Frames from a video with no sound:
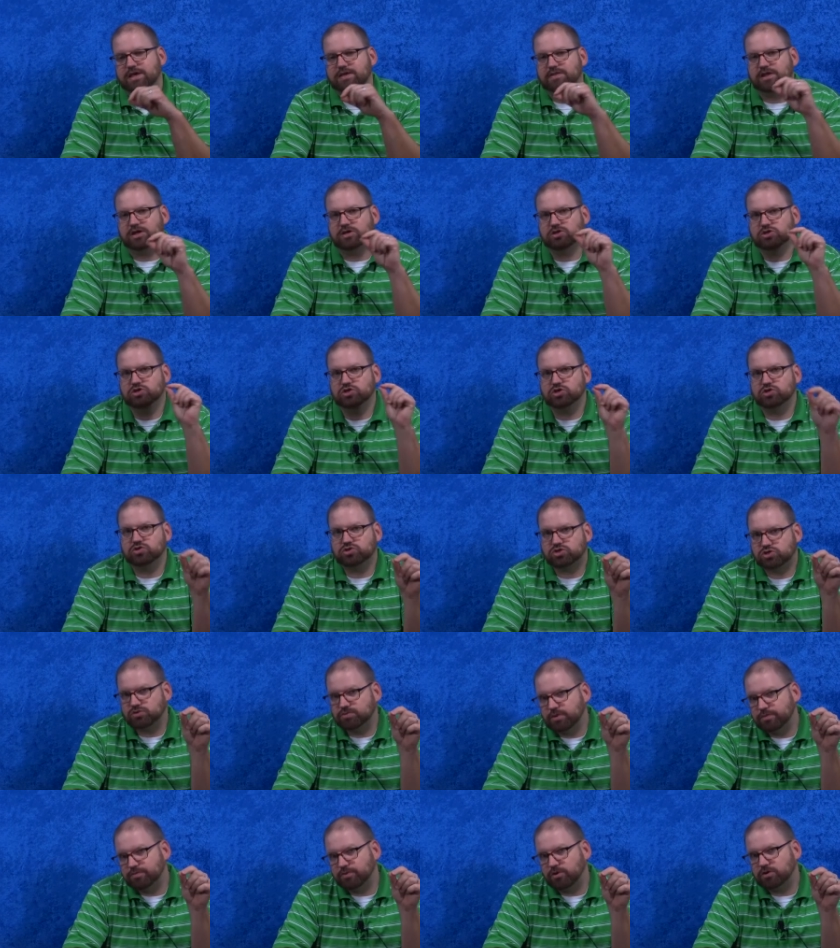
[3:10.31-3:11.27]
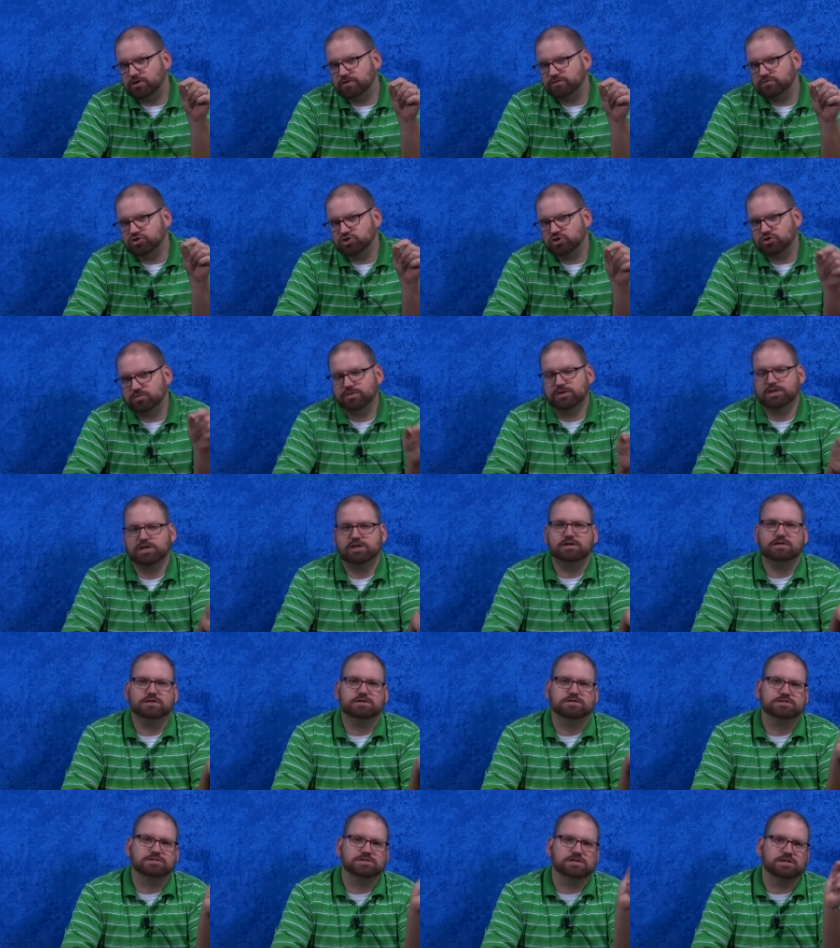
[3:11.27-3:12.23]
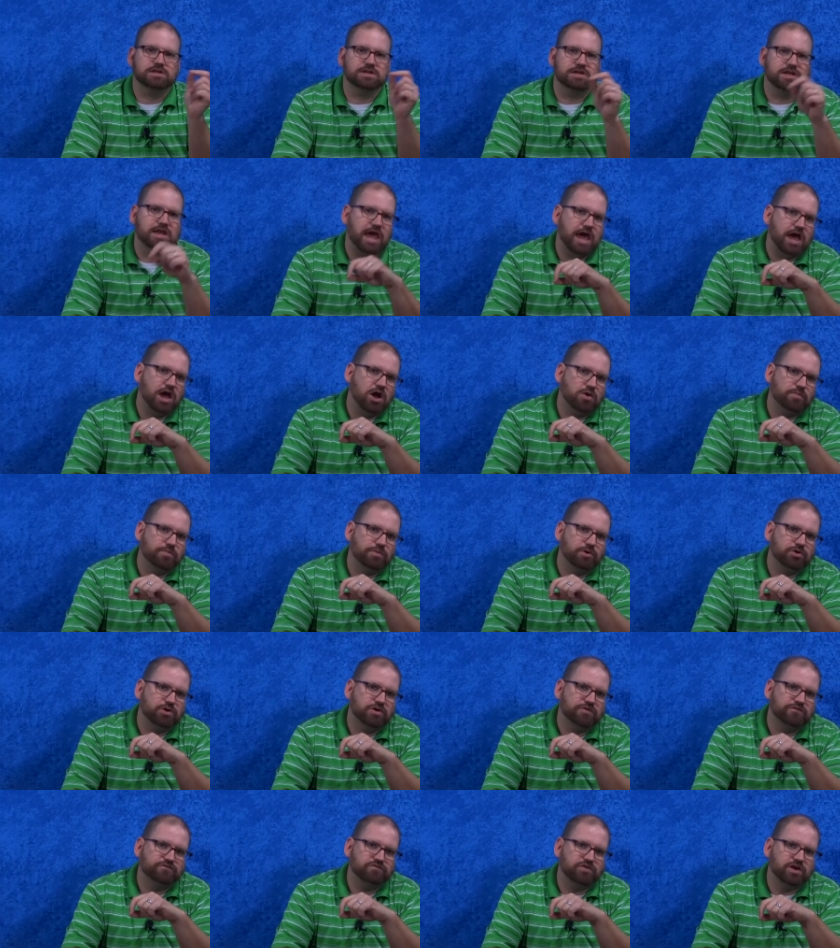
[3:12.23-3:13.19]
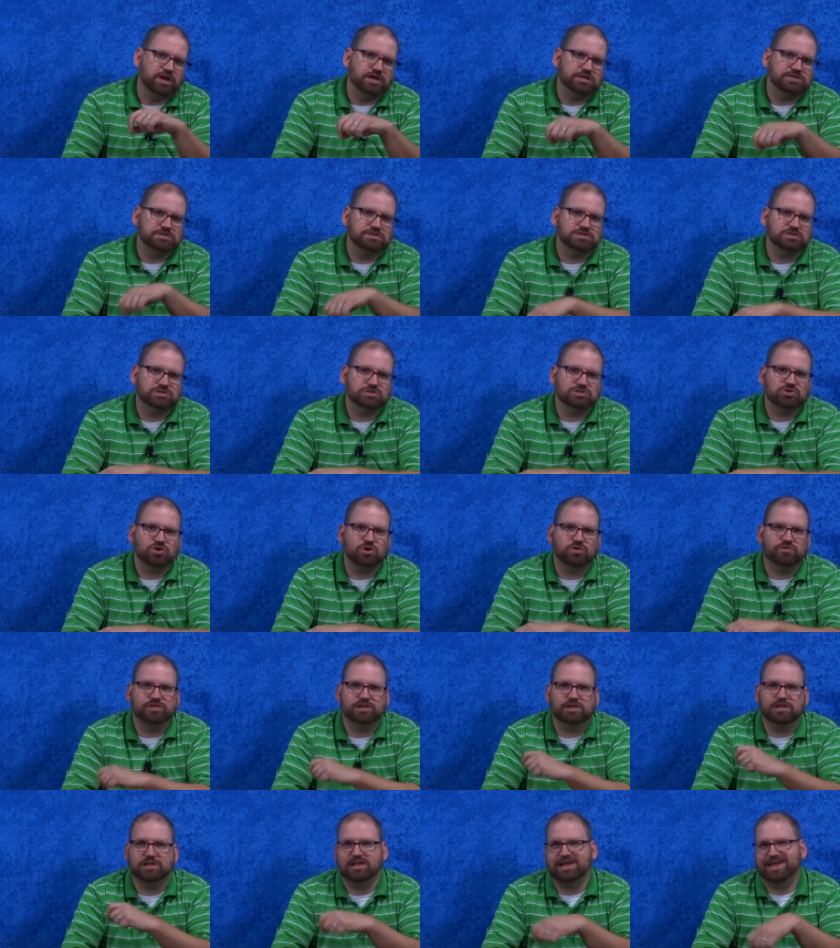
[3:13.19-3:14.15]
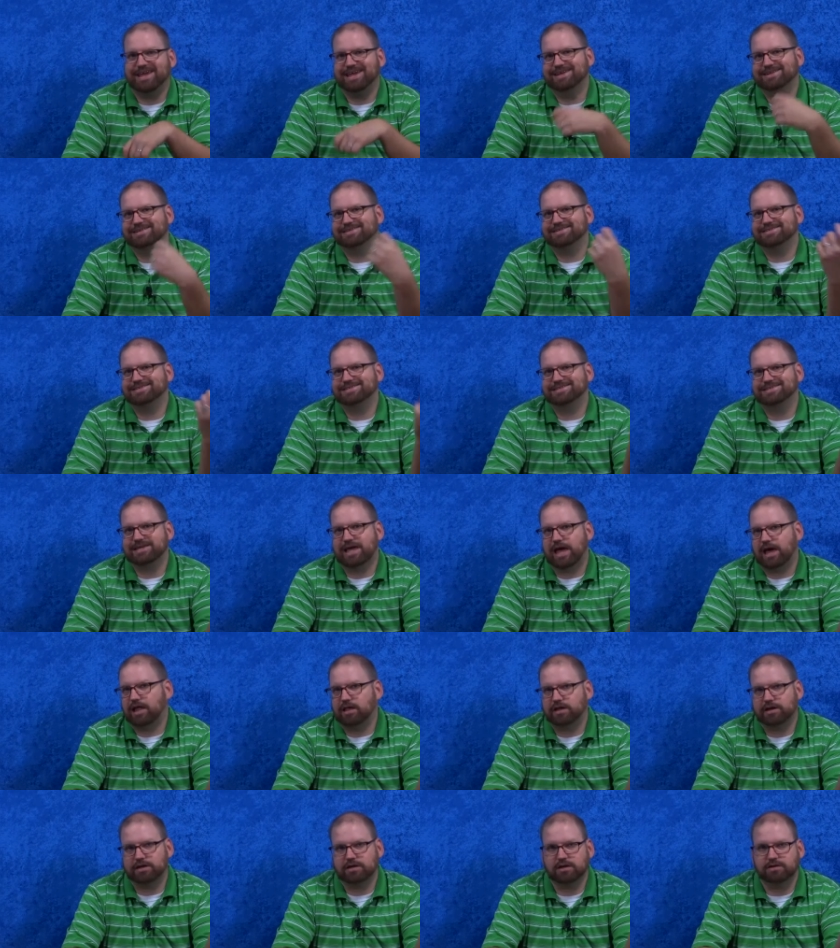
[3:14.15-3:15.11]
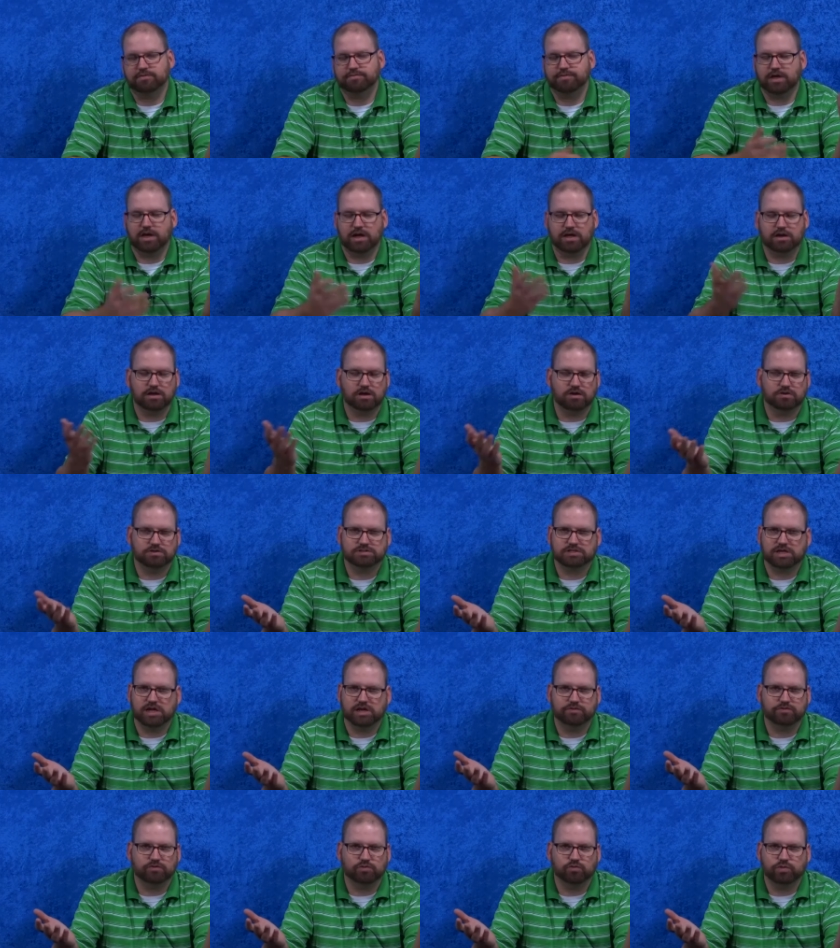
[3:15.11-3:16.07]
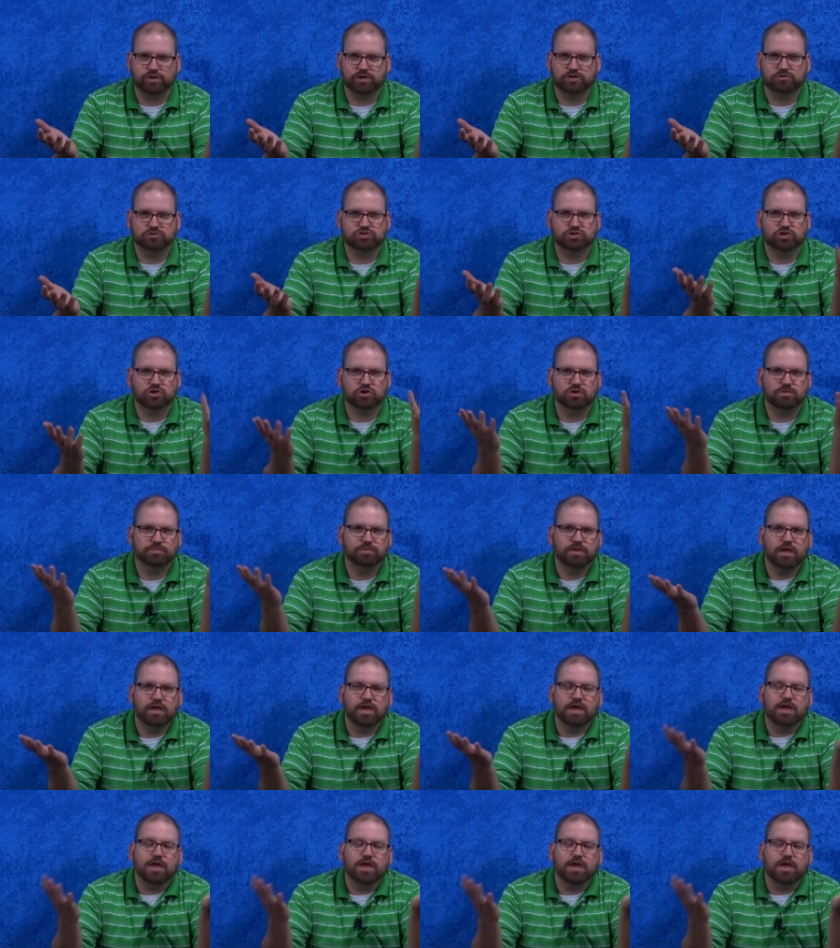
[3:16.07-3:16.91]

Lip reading: that used to be part of Germany, is now part of France, and it's called the Land Salic. I know it's kind of a weird term,